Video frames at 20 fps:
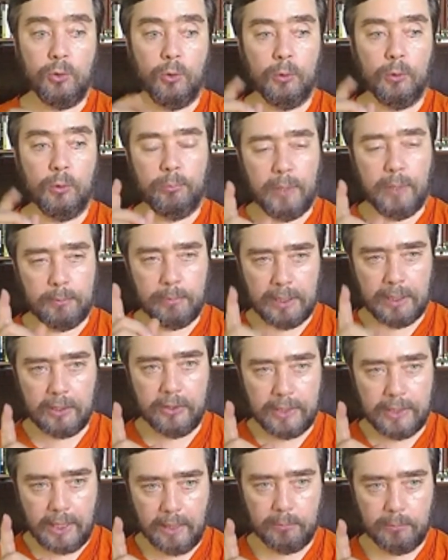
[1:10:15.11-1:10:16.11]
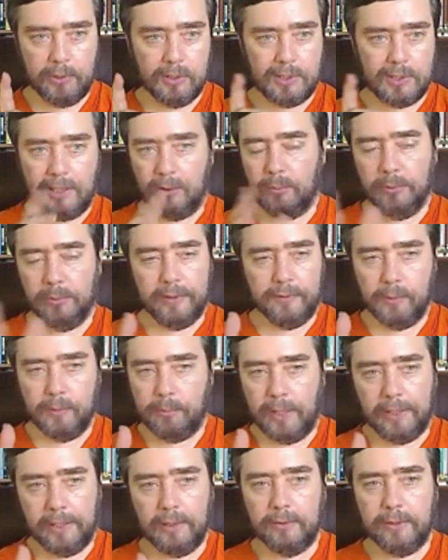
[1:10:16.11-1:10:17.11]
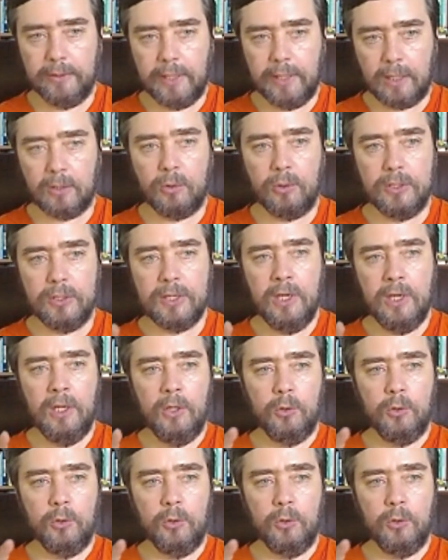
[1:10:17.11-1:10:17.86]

or better yet, because I don't believe in binary categories,